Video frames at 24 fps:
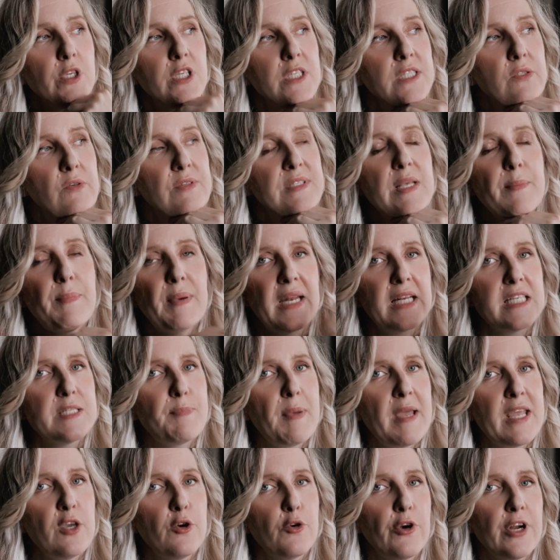So is it better to pay
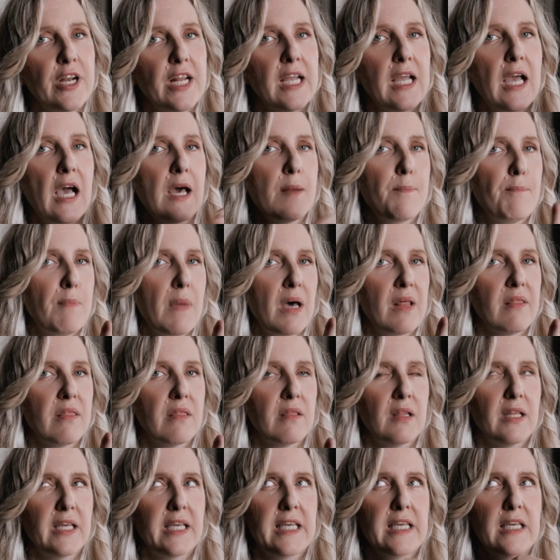your credit card
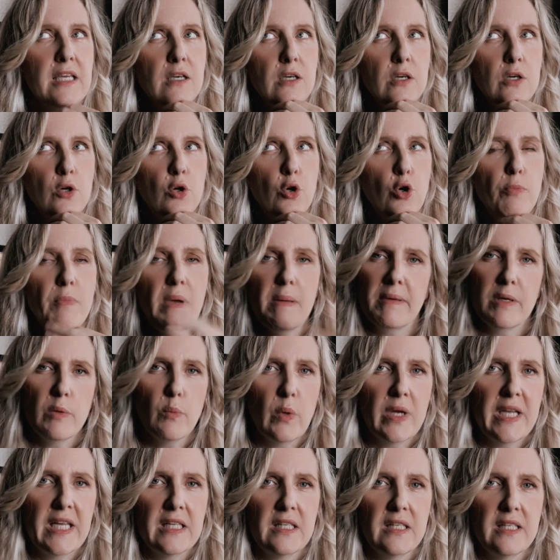monthly or maybe
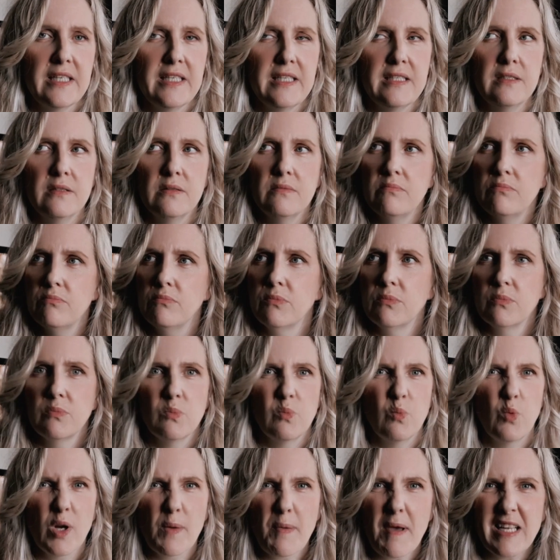weekly?
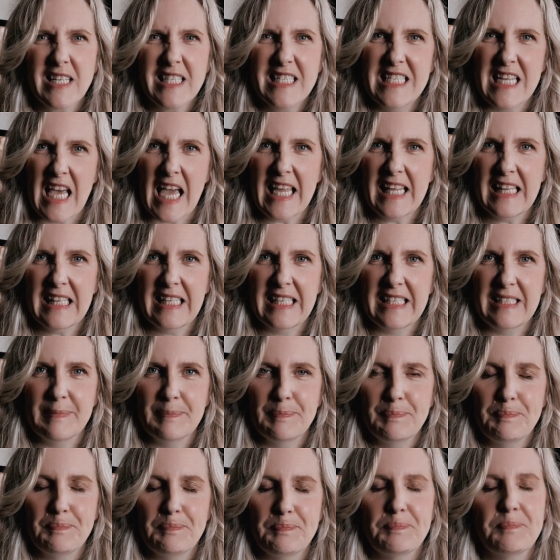What about daily?
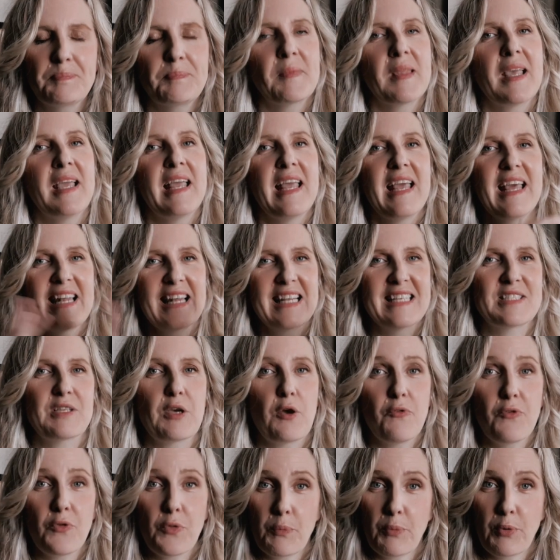Let's go
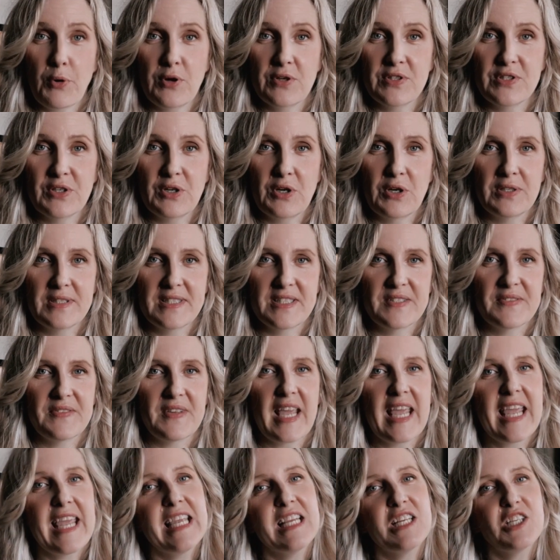over the pros and cons of
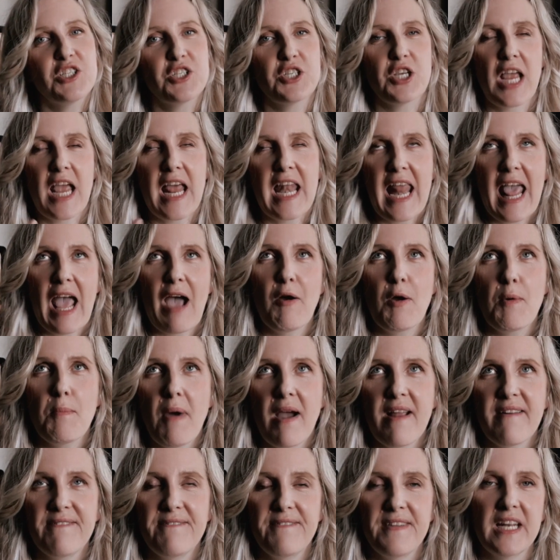each and how it
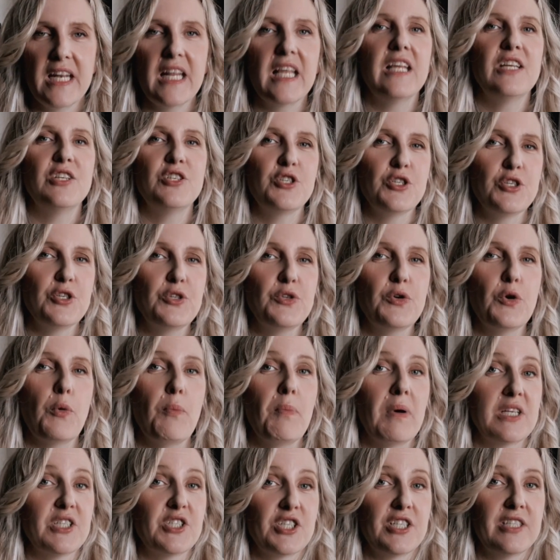might fit into your
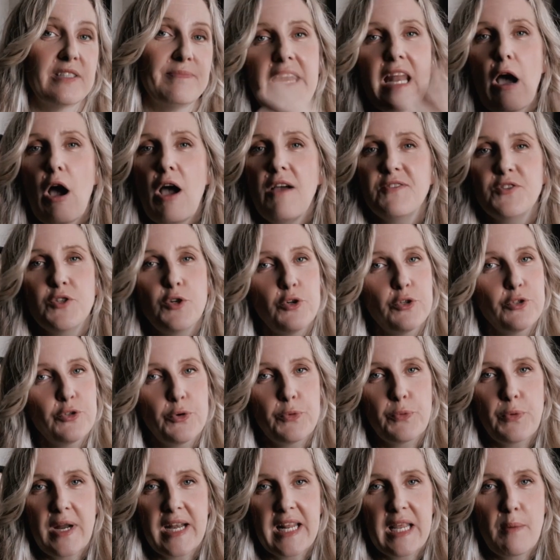budget. Now, I've talked
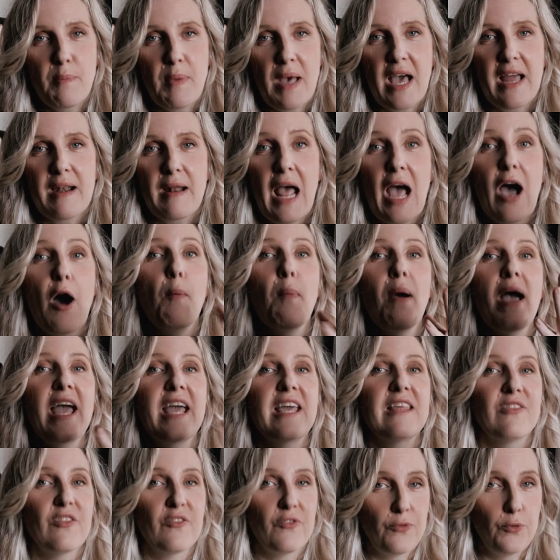already about how
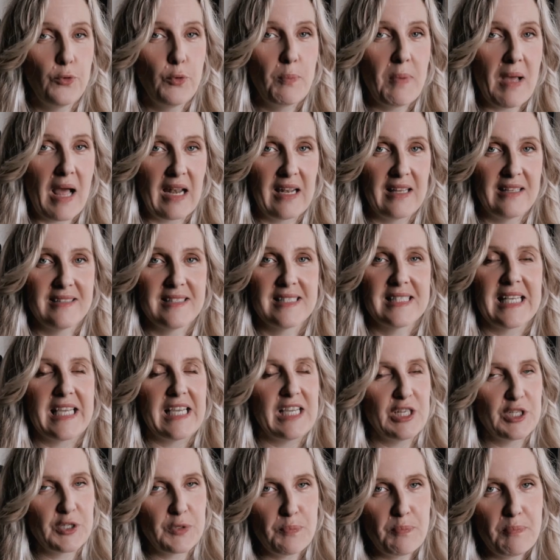paying the full balance
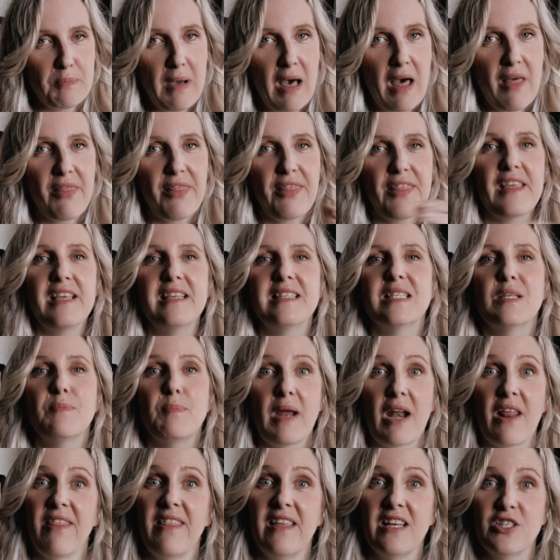each month is the
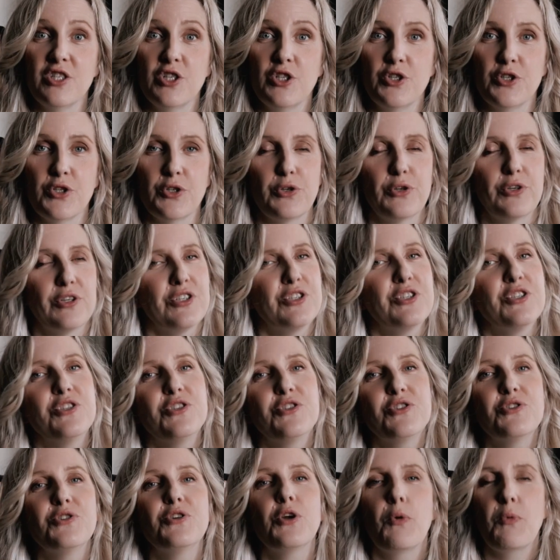better thing to do because you
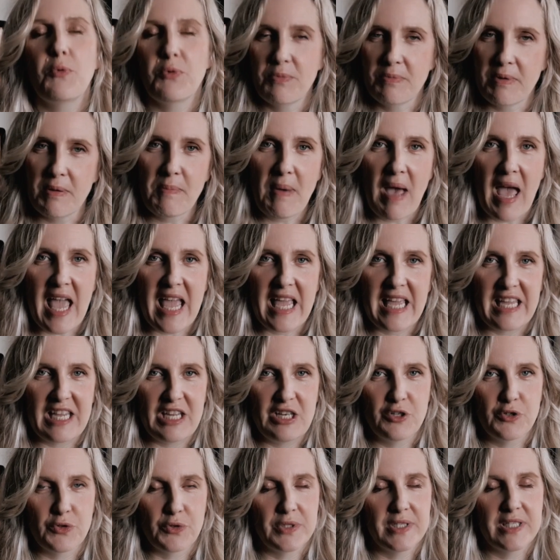do not want to be paying
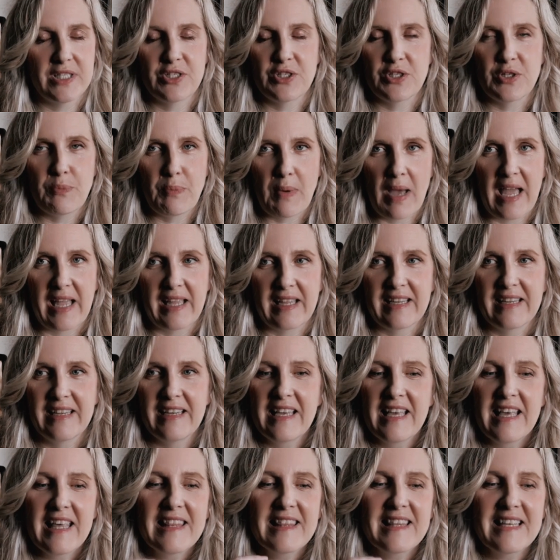interest to the bank.
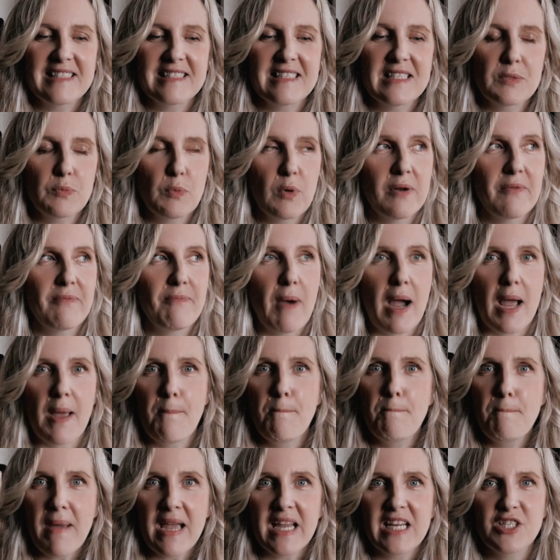This is one of my
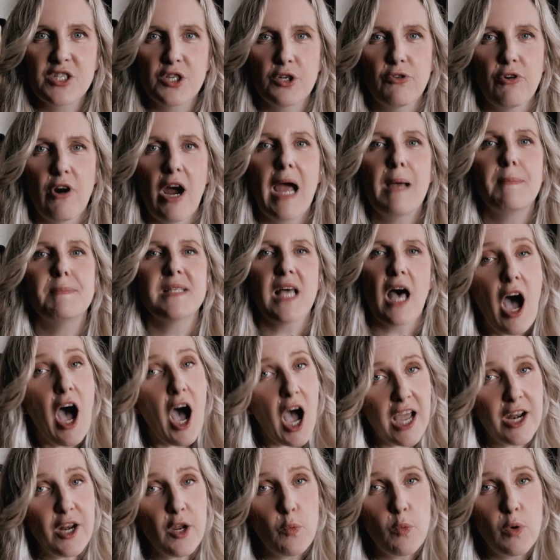major gripes.
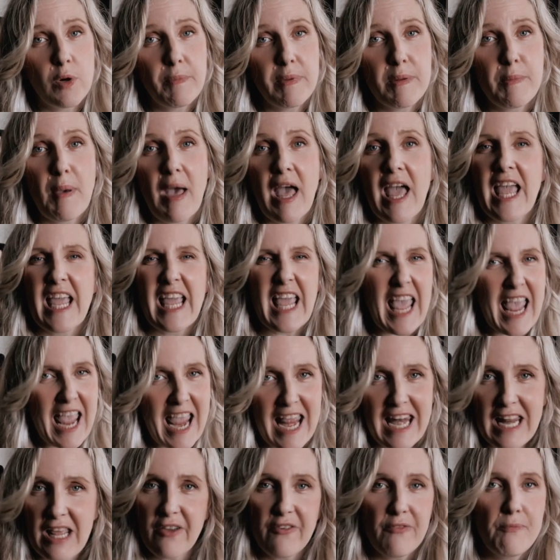I don't want to be paying
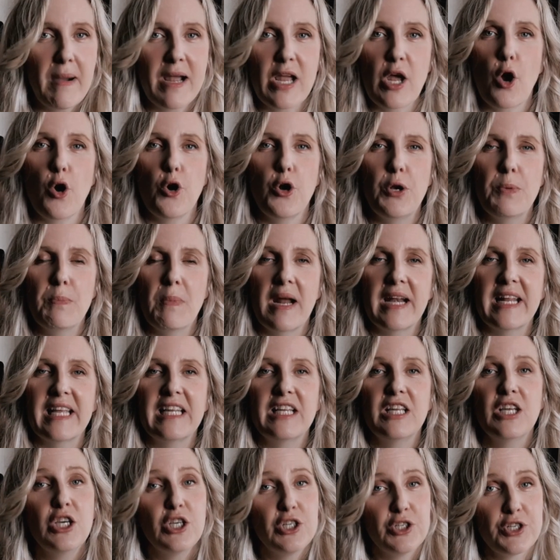any of my own
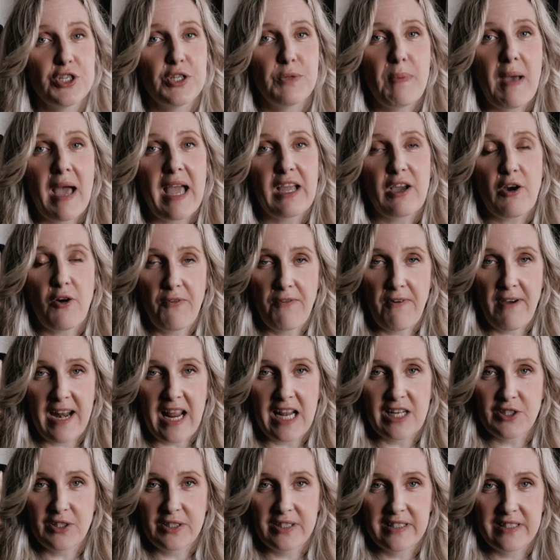money to the bank or
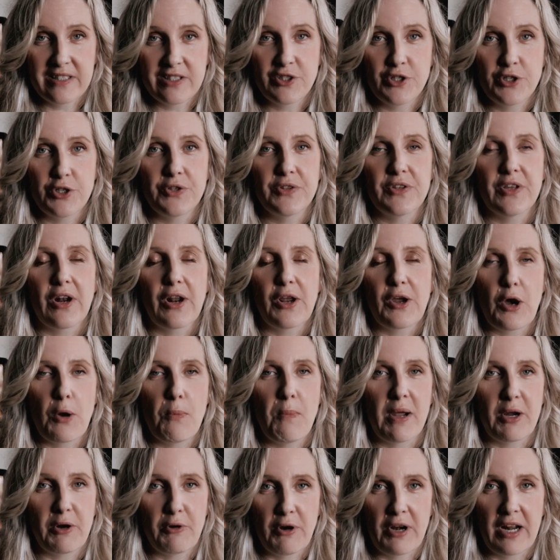financial institute that I got
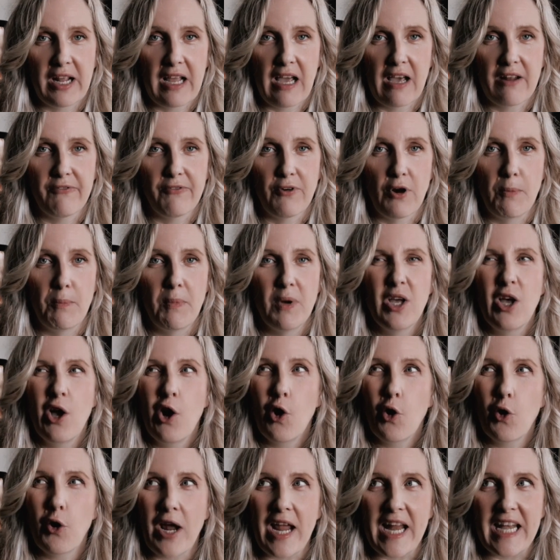my credit card from,
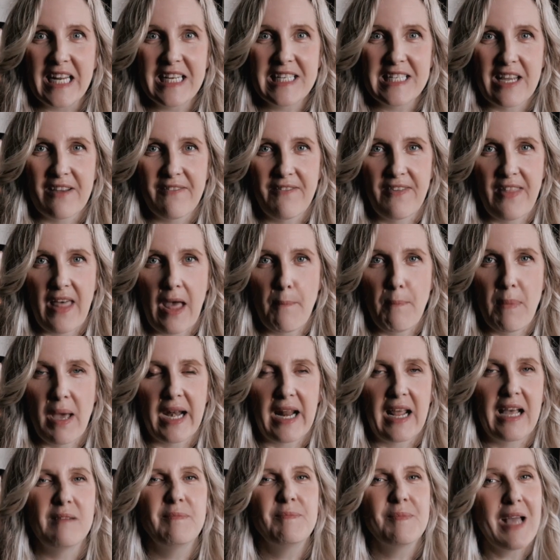or any debt for that matter.